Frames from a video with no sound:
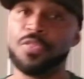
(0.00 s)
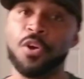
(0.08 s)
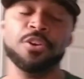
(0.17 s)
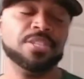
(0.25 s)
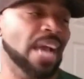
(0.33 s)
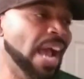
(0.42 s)

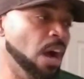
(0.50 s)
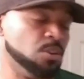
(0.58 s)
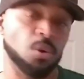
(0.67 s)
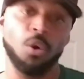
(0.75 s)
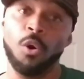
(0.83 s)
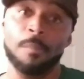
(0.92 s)
third down
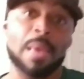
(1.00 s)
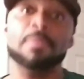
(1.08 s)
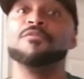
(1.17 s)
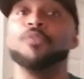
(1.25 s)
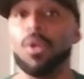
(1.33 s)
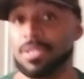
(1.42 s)
or
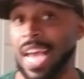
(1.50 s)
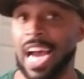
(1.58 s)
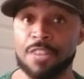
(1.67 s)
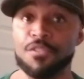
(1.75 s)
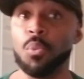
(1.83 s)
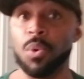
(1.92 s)
maybe fourth
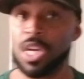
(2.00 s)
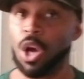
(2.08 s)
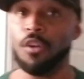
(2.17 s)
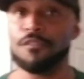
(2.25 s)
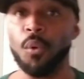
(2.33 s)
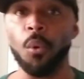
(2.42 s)
down if you want to
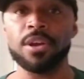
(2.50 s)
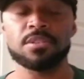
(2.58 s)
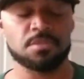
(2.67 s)
go for it.